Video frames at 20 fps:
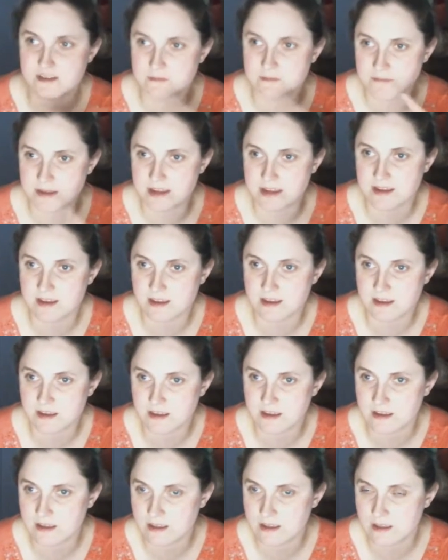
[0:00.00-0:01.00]
make
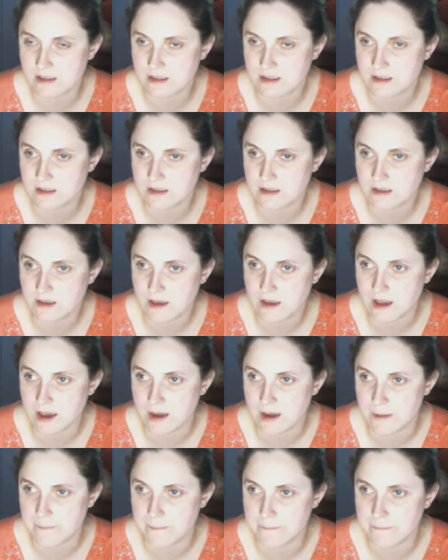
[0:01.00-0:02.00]

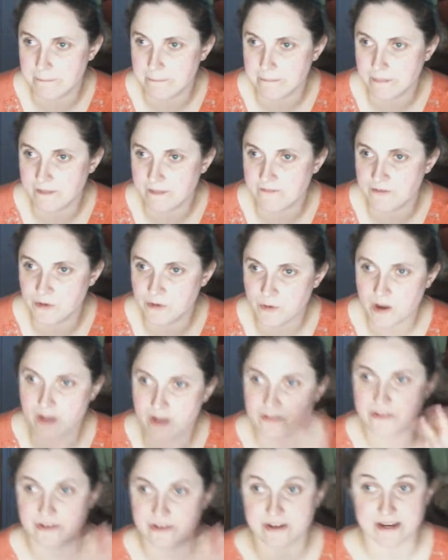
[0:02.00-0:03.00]
a few
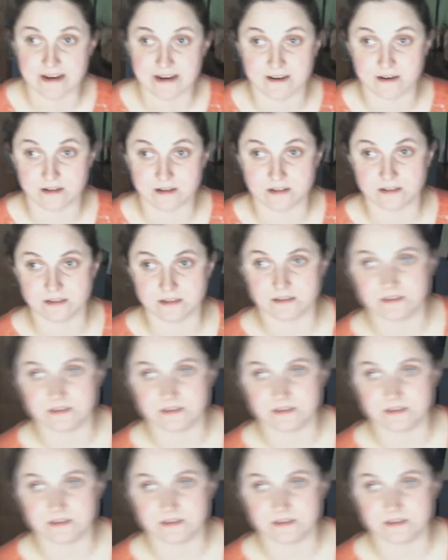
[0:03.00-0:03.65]
other characters,